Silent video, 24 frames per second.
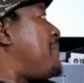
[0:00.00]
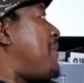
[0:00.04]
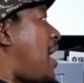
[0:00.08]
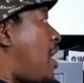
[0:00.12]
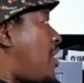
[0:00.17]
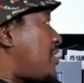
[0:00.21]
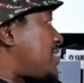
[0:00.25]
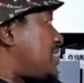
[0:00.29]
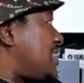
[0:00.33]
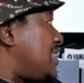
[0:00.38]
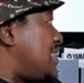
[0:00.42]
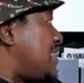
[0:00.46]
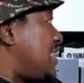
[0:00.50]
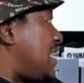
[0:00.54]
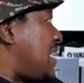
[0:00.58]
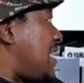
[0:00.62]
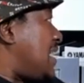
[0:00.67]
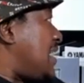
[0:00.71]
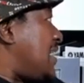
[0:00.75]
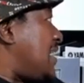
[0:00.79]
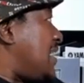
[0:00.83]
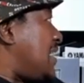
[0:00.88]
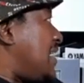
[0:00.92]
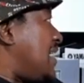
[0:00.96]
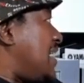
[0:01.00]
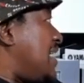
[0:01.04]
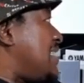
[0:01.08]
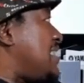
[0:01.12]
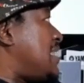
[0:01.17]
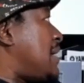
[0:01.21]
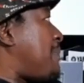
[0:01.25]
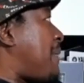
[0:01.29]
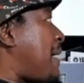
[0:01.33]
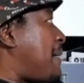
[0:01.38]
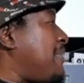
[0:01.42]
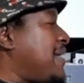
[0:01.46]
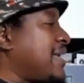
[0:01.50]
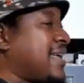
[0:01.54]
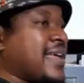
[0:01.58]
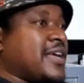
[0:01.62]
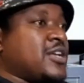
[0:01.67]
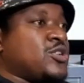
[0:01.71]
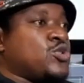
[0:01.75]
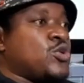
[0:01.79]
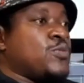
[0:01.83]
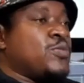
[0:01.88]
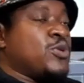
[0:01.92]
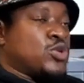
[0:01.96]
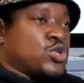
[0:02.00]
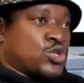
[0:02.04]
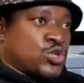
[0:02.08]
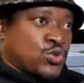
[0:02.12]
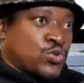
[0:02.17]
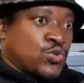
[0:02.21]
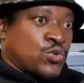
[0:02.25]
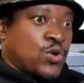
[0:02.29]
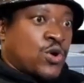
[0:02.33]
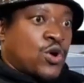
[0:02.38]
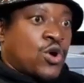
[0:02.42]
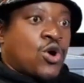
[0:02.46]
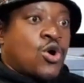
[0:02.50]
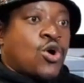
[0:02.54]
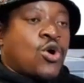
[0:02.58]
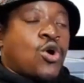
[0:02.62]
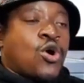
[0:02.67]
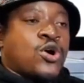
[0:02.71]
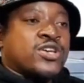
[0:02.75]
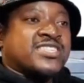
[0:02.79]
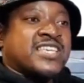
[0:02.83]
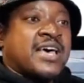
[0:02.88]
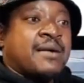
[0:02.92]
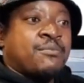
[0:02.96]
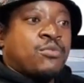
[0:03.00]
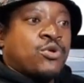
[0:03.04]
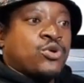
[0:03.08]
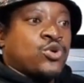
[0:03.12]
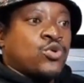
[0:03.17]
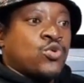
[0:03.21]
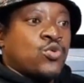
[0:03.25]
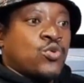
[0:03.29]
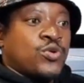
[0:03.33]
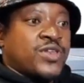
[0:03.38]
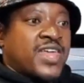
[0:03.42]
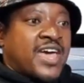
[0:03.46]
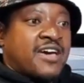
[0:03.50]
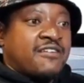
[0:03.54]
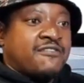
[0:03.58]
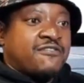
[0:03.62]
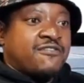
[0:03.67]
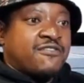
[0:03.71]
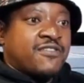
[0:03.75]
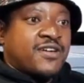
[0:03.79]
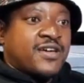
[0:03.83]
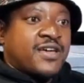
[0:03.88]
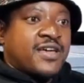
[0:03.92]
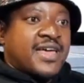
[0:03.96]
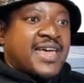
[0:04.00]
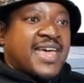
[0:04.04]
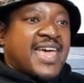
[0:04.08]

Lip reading: came out in the public to be true, or somebody who would have...